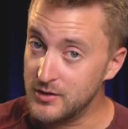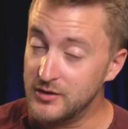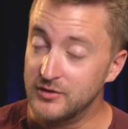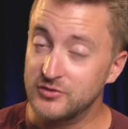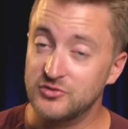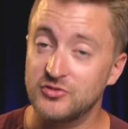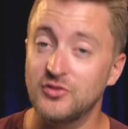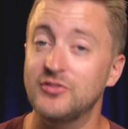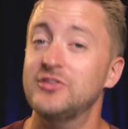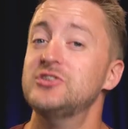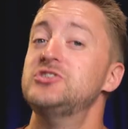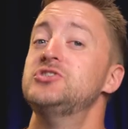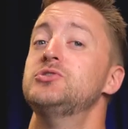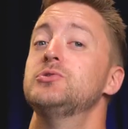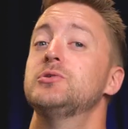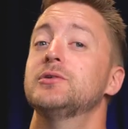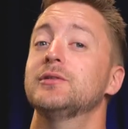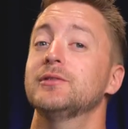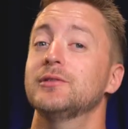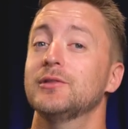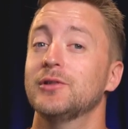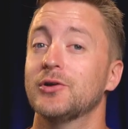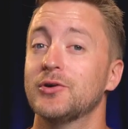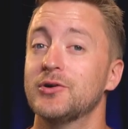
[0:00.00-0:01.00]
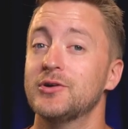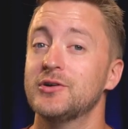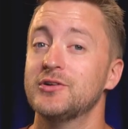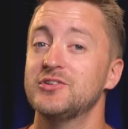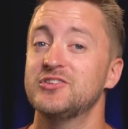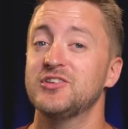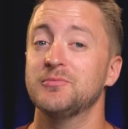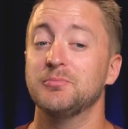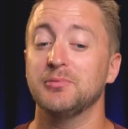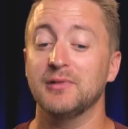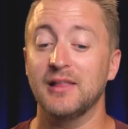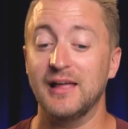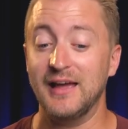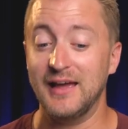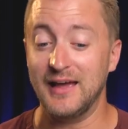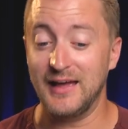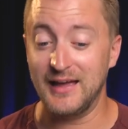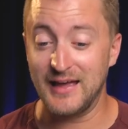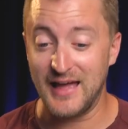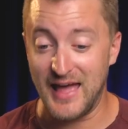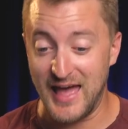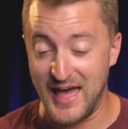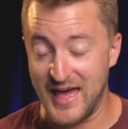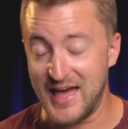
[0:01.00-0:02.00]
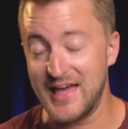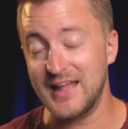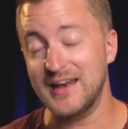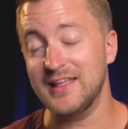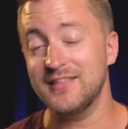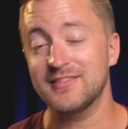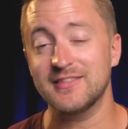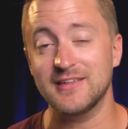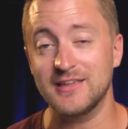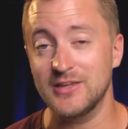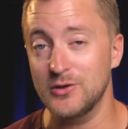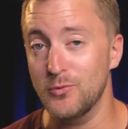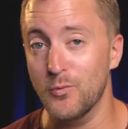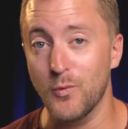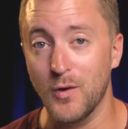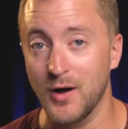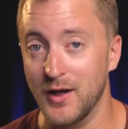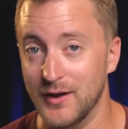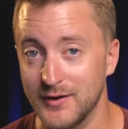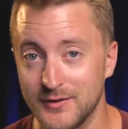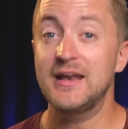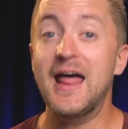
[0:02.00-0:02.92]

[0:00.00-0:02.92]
so that you can learn to play anything you want.